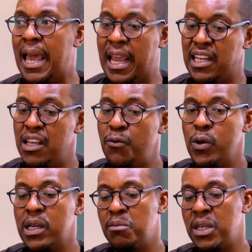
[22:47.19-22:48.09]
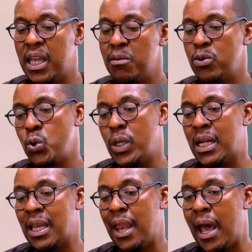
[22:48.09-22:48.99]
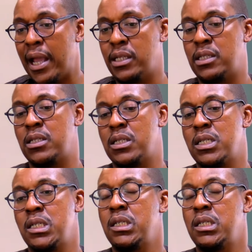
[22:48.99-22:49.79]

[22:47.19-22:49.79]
And if we could be able to ignite